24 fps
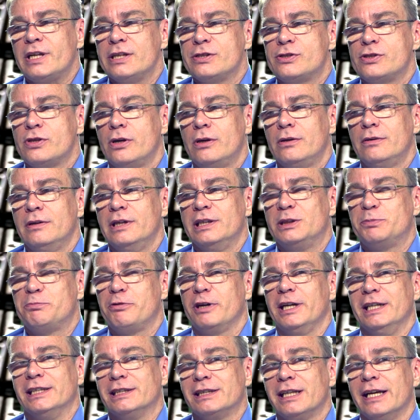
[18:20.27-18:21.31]
So it's
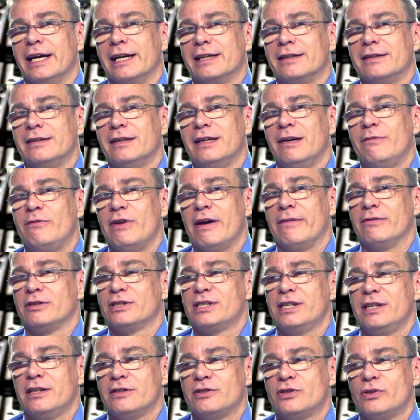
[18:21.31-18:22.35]
pretty slick. If you've ever
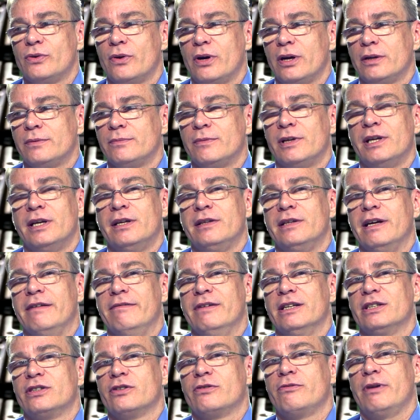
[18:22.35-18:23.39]
seen Azur,
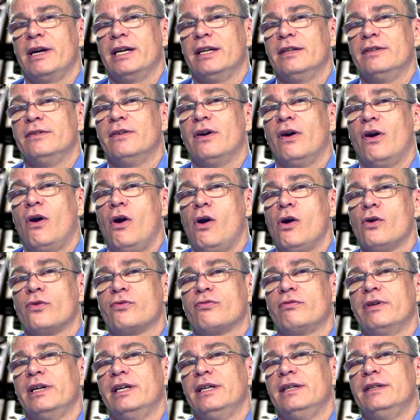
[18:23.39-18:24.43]
they've integrated all
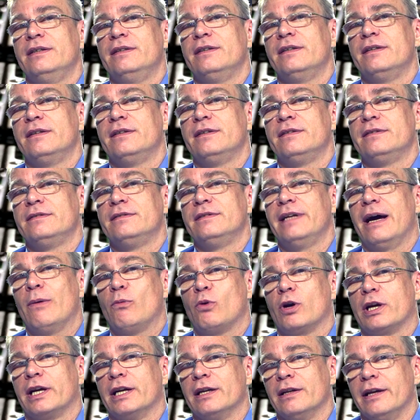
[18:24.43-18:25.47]
3
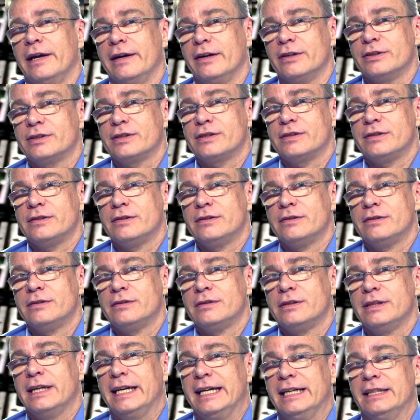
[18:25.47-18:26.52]
networking layers
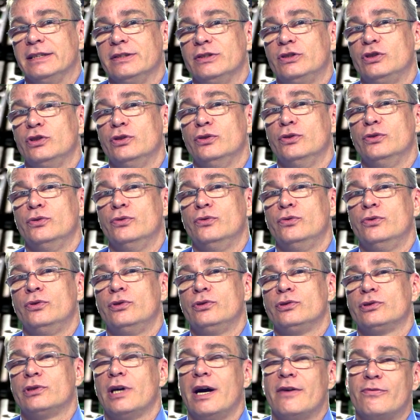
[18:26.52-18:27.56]
into
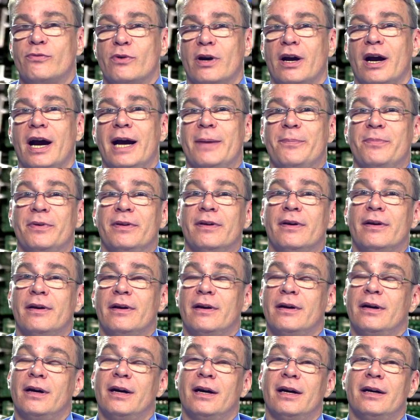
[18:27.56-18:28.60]
software
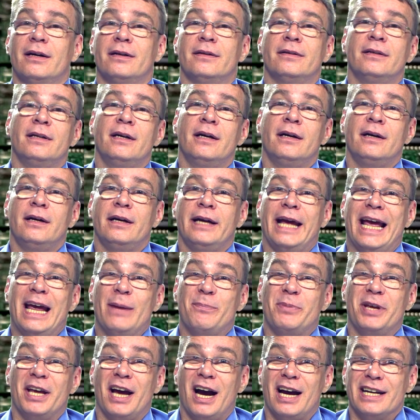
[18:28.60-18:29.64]

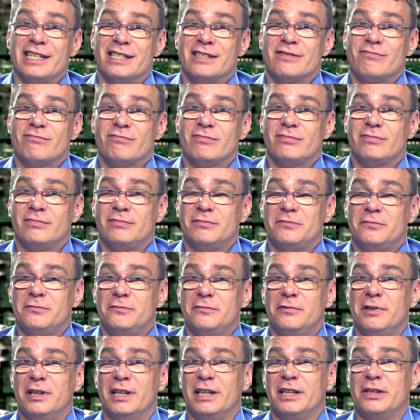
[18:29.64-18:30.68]
APIs.
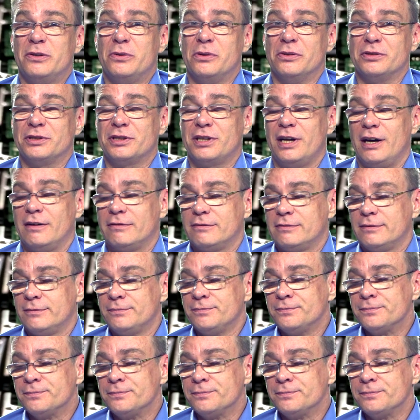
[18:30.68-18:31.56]
Really cool stuff.